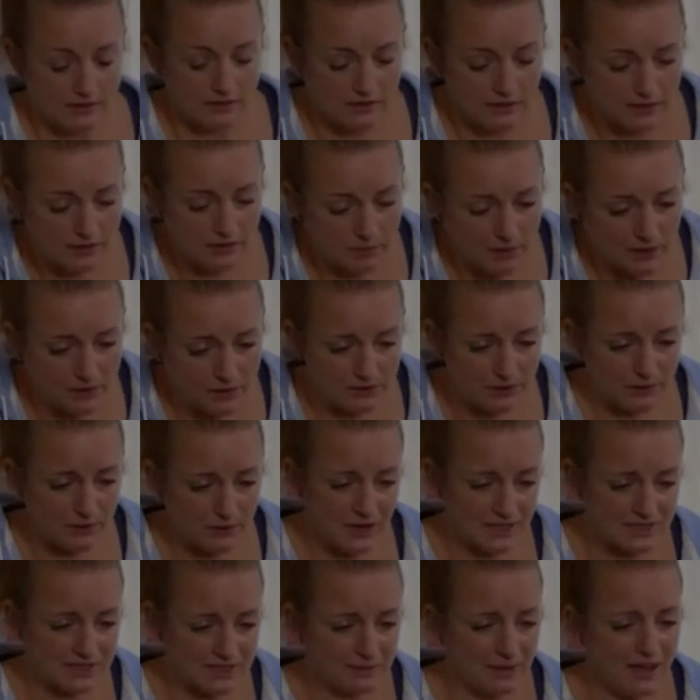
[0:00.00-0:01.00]
You're about to
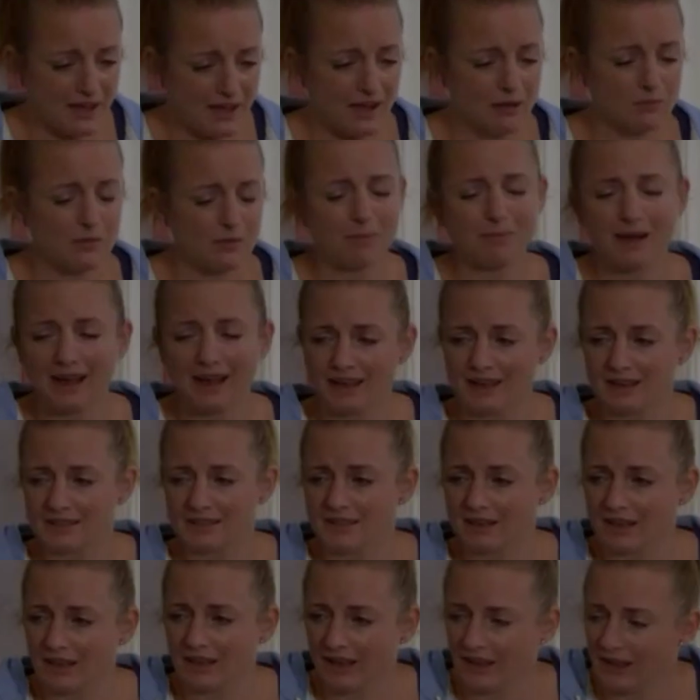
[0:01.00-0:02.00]
ask me how my back
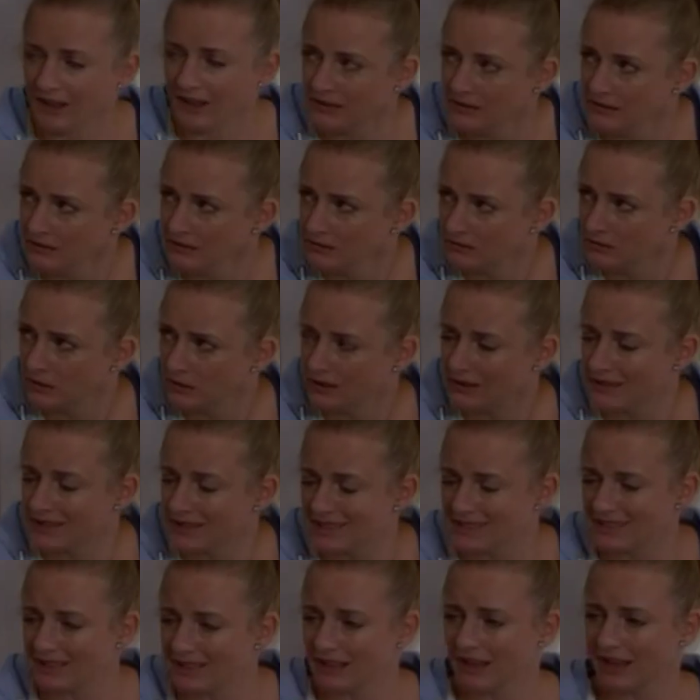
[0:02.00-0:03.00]
is again. Well,
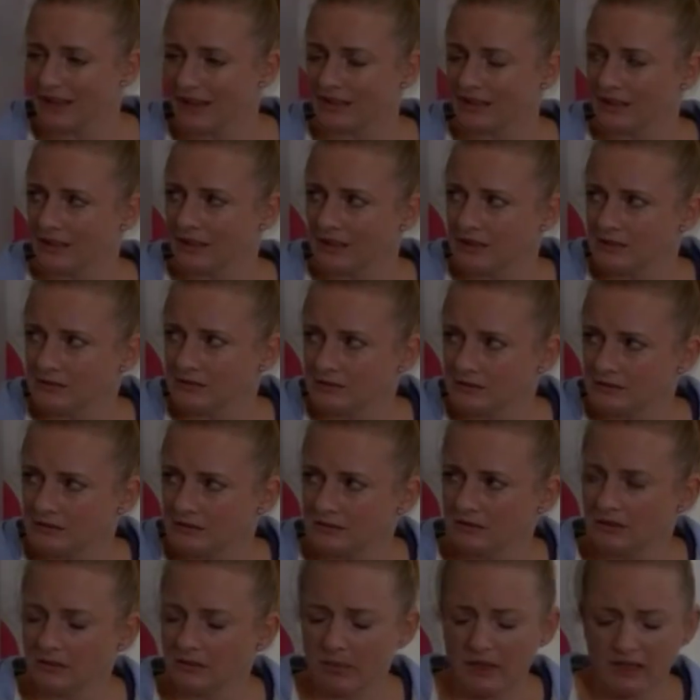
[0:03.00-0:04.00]
it's still agony,
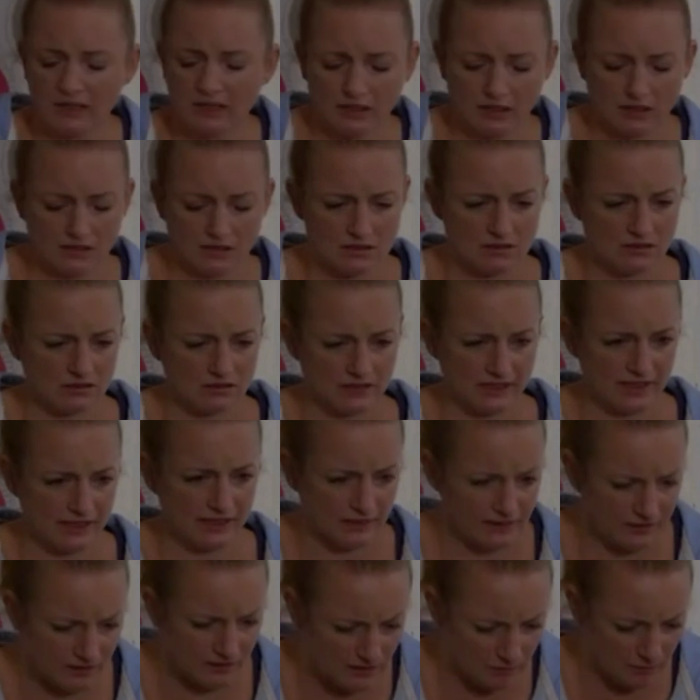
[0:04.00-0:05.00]
and the painkillers aren't
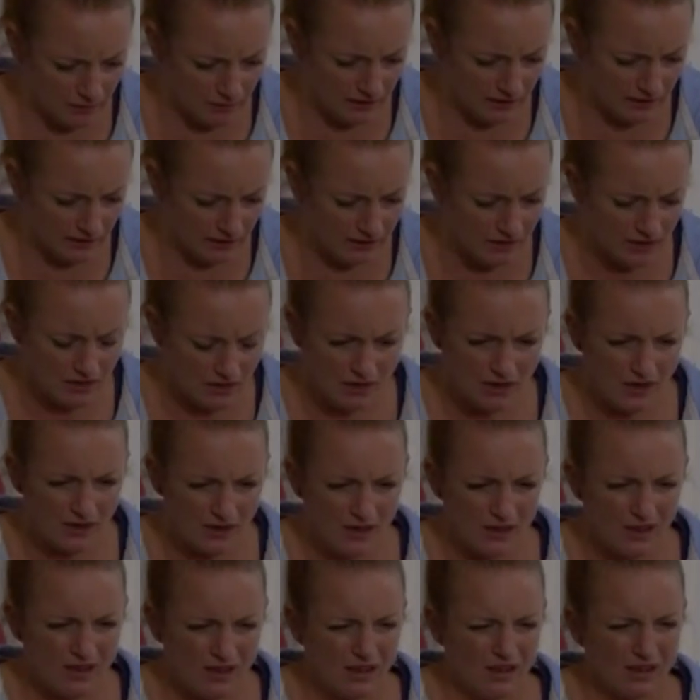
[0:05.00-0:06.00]
killing any pain.
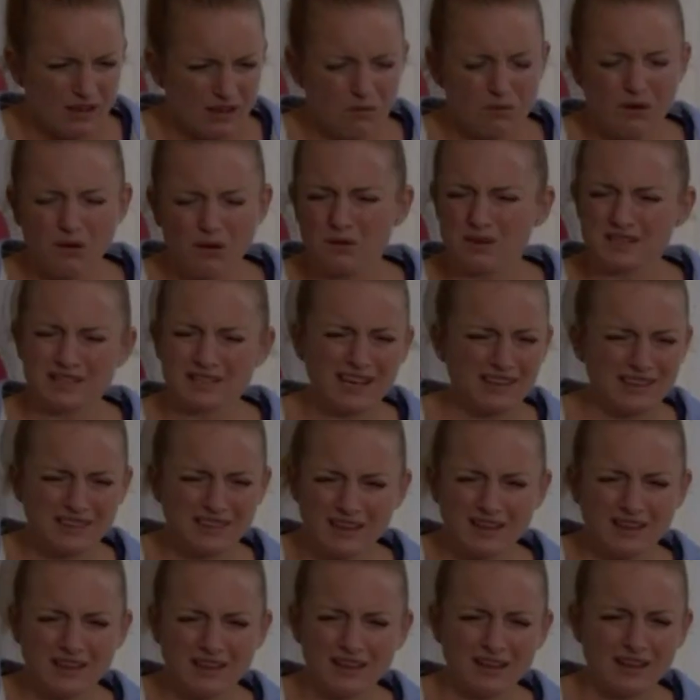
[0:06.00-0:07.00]
What was I
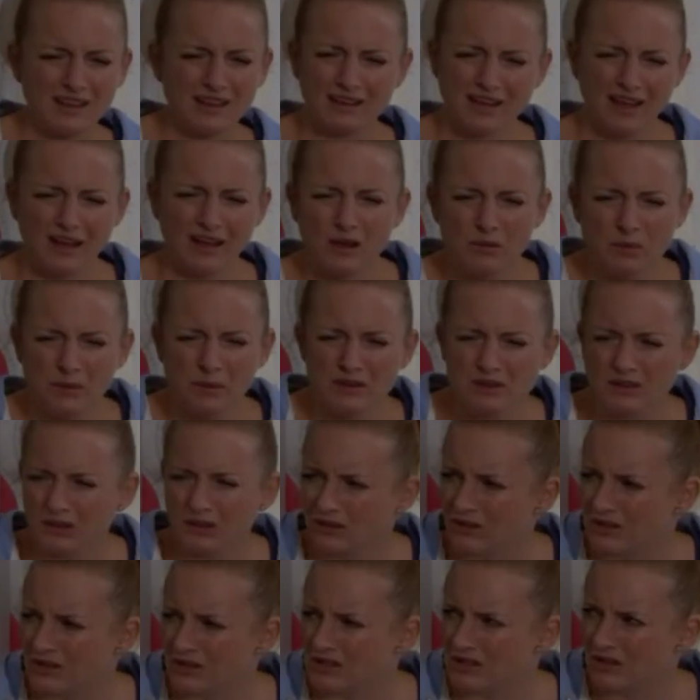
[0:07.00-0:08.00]
thinking, helping you
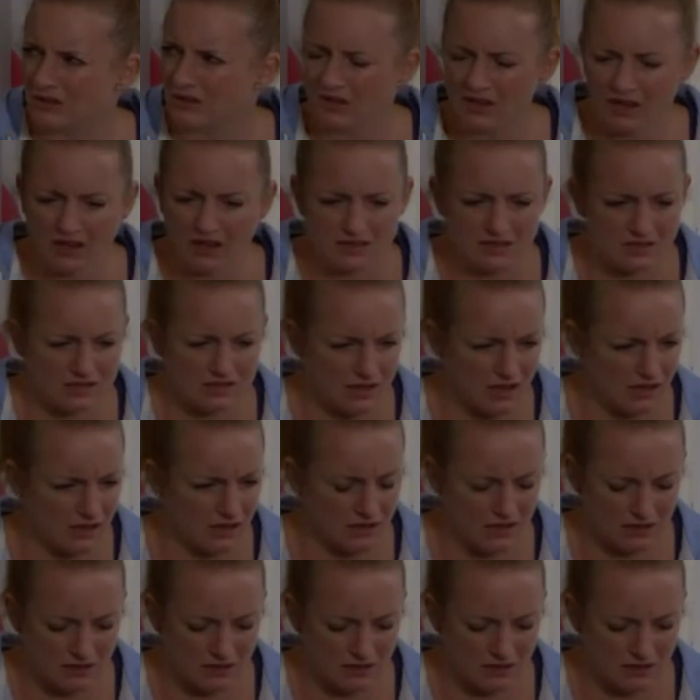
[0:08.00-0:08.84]
lug the suitcases here?